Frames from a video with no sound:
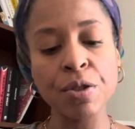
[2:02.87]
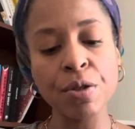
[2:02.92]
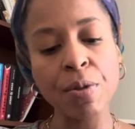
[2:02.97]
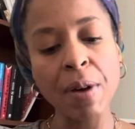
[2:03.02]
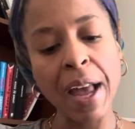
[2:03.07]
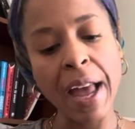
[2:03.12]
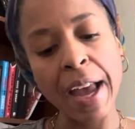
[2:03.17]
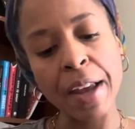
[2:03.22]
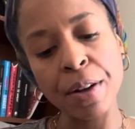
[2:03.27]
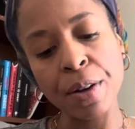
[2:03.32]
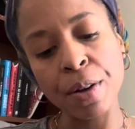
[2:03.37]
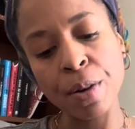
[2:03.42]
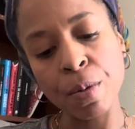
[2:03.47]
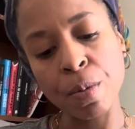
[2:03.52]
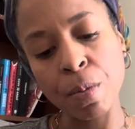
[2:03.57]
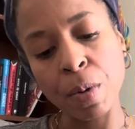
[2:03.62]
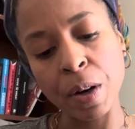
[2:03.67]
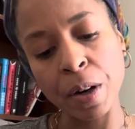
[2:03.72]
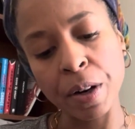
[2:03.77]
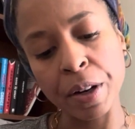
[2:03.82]
you at your
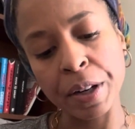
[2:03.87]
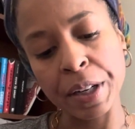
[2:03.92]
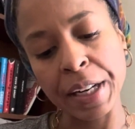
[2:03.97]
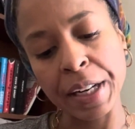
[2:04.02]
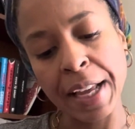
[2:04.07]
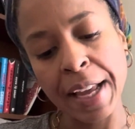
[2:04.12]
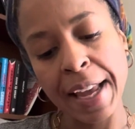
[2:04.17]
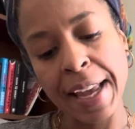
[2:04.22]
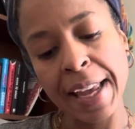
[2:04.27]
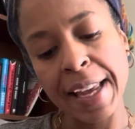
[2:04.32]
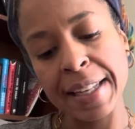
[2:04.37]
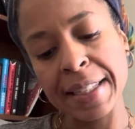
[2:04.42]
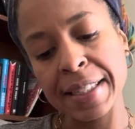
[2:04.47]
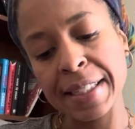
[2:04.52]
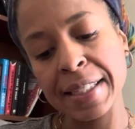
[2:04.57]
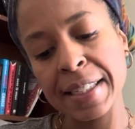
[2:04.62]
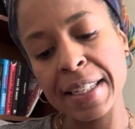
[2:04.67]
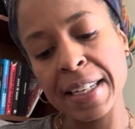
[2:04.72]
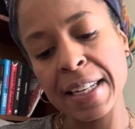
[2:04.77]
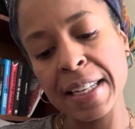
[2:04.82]
word and
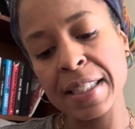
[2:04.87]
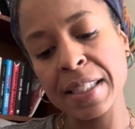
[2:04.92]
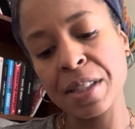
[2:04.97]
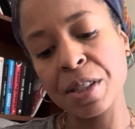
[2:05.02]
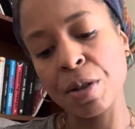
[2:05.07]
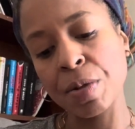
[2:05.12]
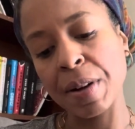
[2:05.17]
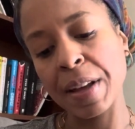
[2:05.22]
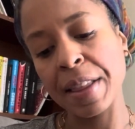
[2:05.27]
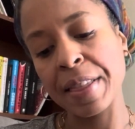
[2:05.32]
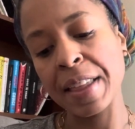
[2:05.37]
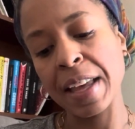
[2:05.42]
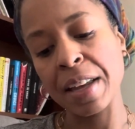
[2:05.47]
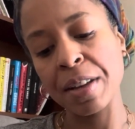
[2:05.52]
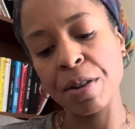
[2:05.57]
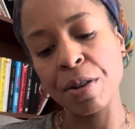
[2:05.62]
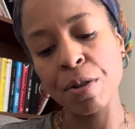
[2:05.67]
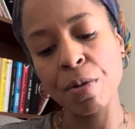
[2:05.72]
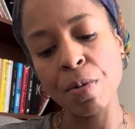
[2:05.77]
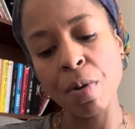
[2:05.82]
sees to it that
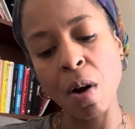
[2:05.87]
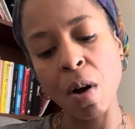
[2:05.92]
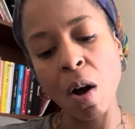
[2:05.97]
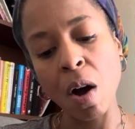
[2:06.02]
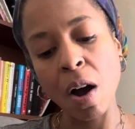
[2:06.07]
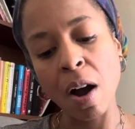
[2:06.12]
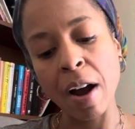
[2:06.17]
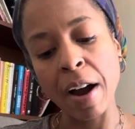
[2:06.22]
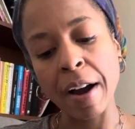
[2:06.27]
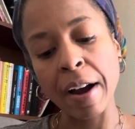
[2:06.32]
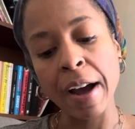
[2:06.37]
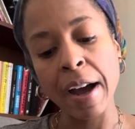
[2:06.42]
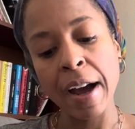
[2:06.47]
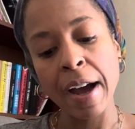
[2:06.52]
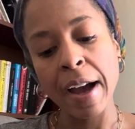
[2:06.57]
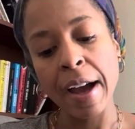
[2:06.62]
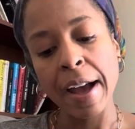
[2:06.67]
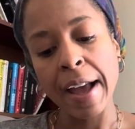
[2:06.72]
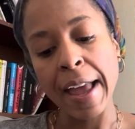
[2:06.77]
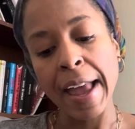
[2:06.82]
you are
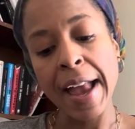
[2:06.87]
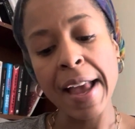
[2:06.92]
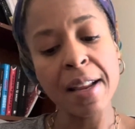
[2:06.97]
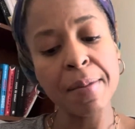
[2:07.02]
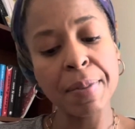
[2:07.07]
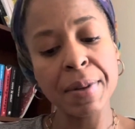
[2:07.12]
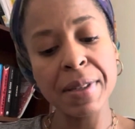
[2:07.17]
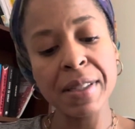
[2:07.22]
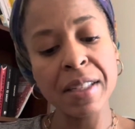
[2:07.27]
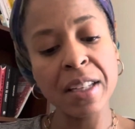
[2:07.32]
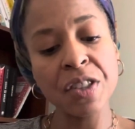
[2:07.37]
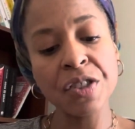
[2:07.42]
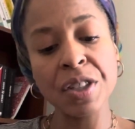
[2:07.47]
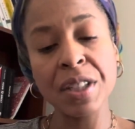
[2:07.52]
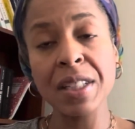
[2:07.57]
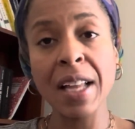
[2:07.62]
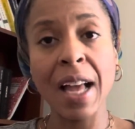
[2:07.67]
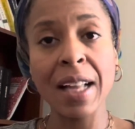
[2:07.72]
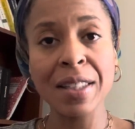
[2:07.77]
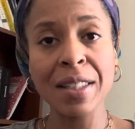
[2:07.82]
in a
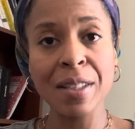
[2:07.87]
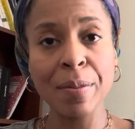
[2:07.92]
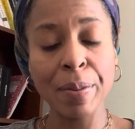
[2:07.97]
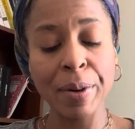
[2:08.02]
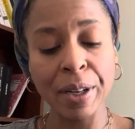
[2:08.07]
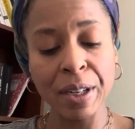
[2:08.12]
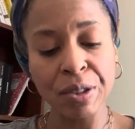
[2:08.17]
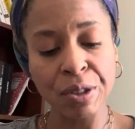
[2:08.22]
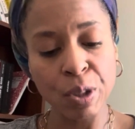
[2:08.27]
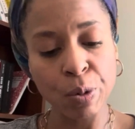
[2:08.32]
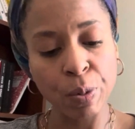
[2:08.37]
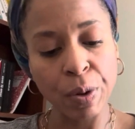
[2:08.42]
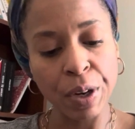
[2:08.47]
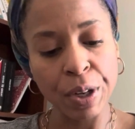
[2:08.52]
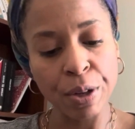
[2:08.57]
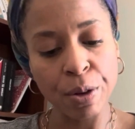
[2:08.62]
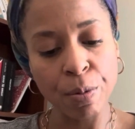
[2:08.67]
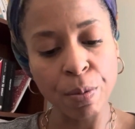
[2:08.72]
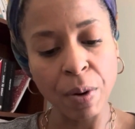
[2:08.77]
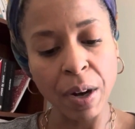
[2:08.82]
position not to purchase
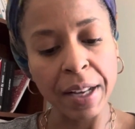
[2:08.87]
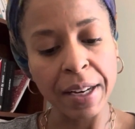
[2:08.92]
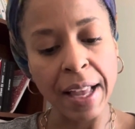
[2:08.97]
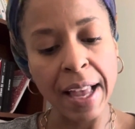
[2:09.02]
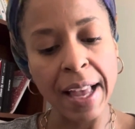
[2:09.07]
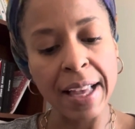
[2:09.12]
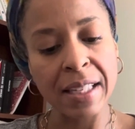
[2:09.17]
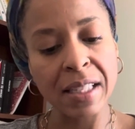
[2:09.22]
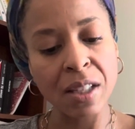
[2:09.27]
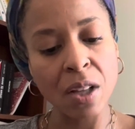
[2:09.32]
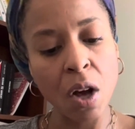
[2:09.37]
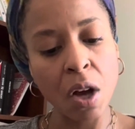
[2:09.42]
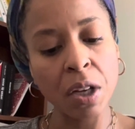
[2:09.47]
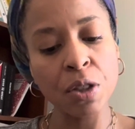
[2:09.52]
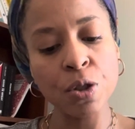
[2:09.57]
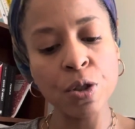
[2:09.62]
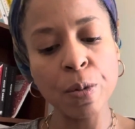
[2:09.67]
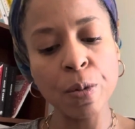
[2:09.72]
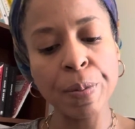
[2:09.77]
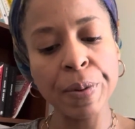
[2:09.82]
what you want as long
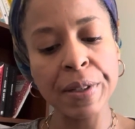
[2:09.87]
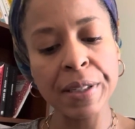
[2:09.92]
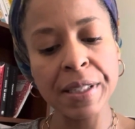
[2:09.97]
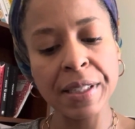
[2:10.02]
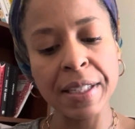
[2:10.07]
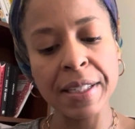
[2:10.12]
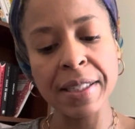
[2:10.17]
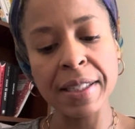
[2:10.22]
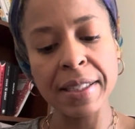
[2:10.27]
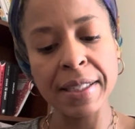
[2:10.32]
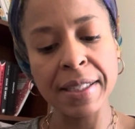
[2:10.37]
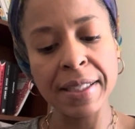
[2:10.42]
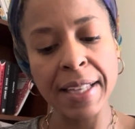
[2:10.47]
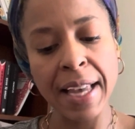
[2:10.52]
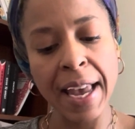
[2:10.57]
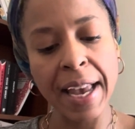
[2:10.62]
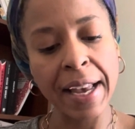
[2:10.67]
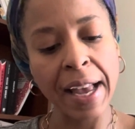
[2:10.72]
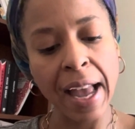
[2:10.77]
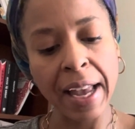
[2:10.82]
as you persist in
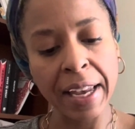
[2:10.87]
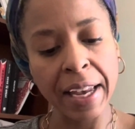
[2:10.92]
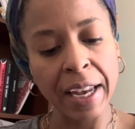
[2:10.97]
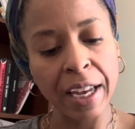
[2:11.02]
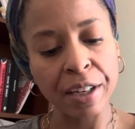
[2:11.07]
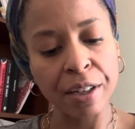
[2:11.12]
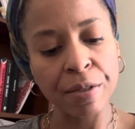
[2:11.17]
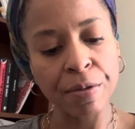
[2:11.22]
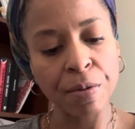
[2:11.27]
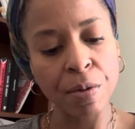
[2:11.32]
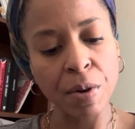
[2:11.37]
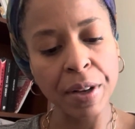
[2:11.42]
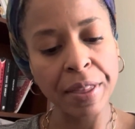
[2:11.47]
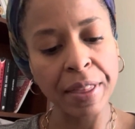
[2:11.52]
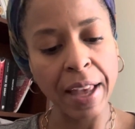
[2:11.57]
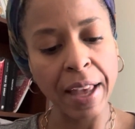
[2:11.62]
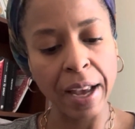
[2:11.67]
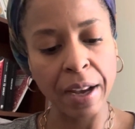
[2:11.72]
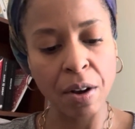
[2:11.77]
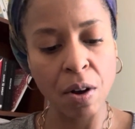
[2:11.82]
saying, I can't
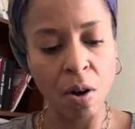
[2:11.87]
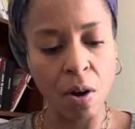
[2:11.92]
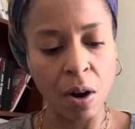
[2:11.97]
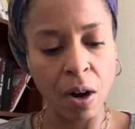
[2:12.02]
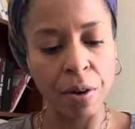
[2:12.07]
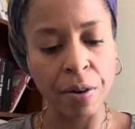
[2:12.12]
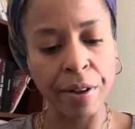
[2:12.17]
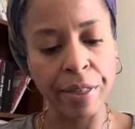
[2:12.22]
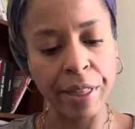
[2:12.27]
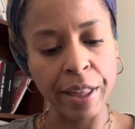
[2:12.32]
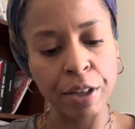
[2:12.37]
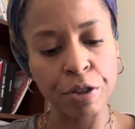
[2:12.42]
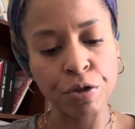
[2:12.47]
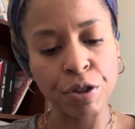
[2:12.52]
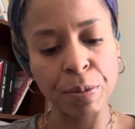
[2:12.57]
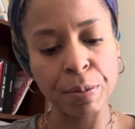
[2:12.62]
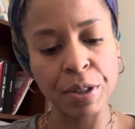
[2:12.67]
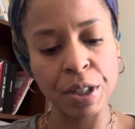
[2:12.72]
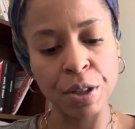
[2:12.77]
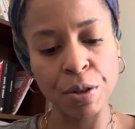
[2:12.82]
afford that car or that
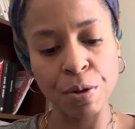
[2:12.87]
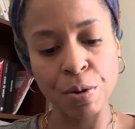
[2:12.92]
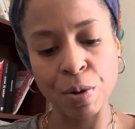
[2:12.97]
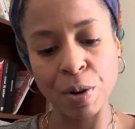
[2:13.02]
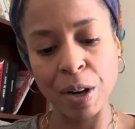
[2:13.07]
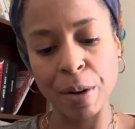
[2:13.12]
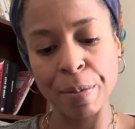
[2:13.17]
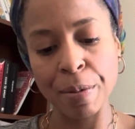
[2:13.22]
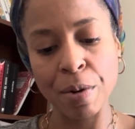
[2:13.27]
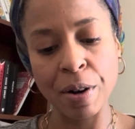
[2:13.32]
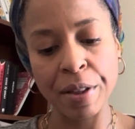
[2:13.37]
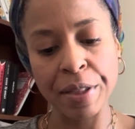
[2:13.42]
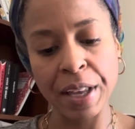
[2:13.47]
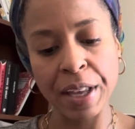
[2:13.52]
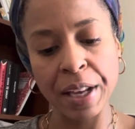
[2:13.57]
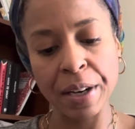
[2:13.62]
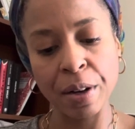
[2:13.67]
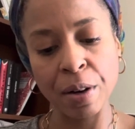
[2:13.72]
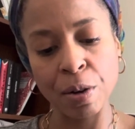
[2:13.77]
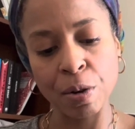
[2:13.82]
trip to Europe or
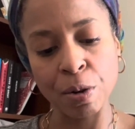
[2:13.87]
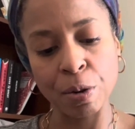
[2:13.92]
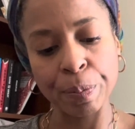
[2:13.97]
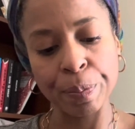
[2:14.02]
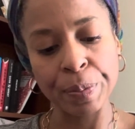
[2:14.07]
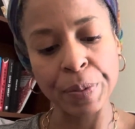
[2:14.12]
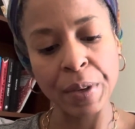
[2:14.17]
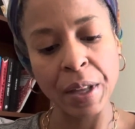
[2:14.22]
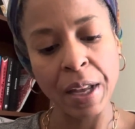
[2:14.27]
that home